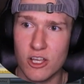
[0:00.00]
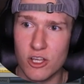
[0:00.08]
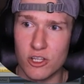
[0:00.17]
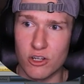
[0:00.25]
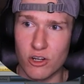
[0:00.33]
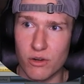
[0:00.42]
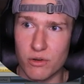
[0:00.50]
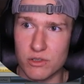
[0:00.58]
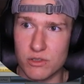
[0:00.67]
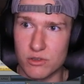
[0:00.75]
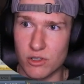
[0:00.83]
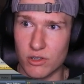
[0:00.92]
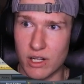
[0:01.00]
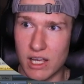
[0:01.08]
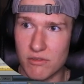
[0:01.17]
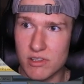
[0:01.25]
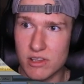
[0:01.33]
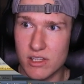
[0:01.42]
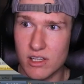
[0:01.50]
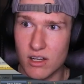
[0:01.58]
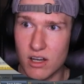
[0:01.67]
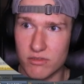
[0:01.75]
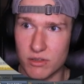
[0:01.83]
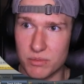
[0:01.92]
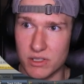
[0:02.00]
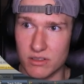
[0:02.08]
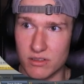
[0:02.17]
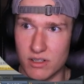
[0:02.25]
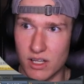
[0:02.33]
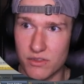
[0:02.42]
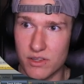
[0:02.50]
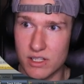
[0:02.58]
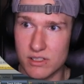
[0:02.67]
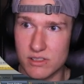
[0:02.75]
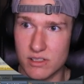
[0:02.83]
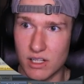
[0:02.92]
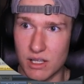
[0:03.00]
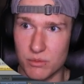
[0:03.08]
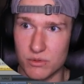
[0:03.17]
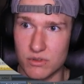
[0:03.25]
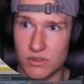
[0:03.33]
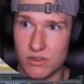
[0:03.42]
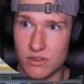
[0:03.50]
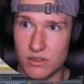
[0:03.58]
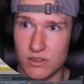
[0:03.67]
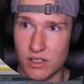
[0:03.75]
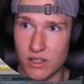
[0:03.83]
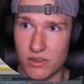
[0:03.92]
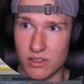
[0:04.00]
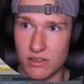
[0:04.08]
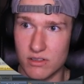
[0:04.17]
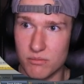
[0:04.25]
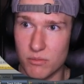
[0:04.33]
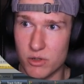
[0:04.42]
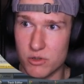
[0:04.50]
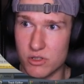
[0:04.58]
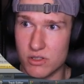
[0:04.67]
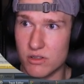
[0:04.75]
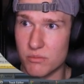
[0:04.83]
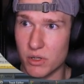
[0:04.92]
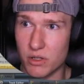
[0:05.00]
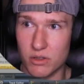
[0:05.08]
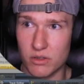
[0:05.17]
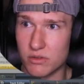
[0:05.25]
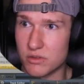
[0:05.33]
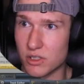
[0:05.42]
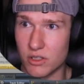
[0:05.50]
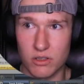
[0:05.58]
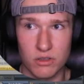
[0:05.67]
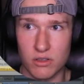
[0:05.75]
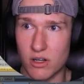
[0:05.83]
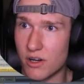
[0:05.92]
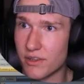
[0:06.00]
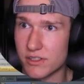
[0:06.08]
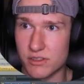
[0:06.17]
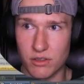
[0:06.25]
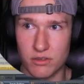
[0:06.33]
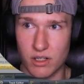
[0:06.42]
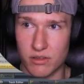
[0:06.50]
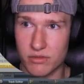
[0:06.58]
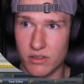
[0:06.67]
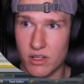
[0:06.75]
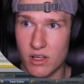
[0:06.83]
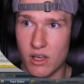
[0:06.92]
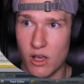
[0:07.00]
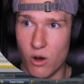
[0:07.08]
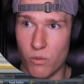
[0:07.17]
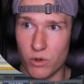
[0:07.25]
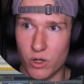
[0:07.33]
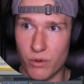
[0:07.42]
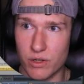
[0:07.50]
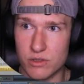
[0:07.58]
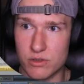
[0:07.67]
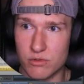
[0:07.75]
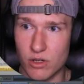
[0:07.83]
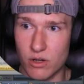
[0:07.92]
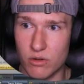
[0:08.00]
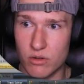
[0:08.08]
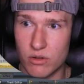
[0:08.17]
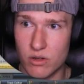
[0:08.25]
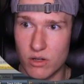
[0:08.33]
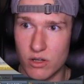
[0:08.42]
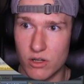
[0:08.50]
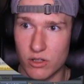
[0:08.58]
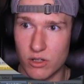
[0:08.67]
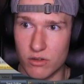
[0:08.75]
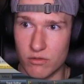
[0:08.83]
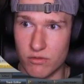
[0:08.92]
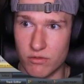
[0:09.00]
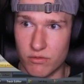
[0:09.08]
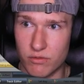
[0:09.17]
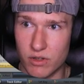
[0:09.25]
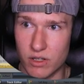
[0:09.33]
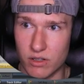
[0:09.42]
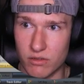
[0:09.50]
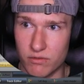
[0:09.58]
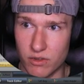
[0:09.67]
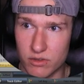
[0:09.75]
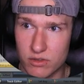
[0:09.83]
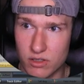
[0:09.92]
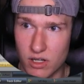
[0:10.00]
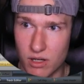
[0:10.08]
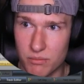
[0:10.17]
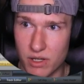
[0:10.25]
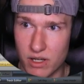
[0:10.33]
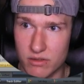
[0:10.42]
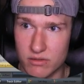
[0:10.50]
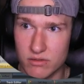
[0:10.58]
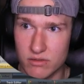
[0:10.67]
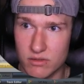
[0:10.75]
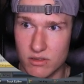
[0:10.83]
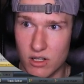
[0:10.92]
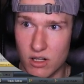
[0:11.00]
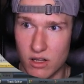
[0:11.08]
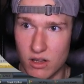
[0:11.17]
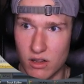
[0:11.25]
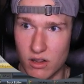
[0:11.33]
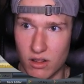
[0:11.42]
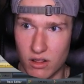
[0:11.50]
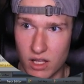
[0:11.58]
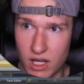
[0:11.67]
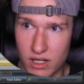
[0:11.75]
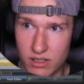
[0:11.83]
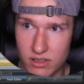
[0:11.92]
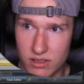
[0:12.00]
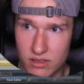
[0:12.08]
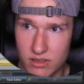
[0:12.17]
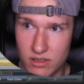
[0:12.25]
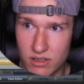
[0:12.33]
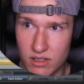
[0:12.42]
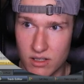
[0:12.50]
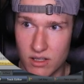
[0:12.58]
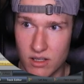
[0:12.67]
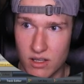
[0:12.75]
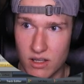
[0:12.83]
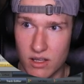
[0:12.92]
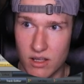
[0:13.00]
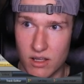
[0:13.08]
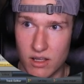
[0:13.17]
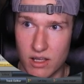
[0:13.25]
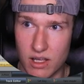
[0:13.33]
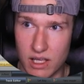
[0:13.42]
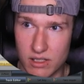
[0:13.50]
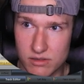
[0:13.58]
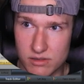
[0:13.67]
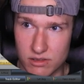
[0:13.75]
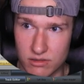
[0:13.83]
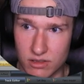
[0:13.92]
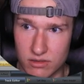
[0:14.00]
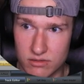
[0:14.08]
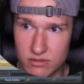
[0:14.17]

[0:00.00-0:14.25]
You're going to turn everything off up here. Nothing is enabled. Nothing. Motion, burn, dirt, all that's turned off. We're going to go convert to compound, lock, L0,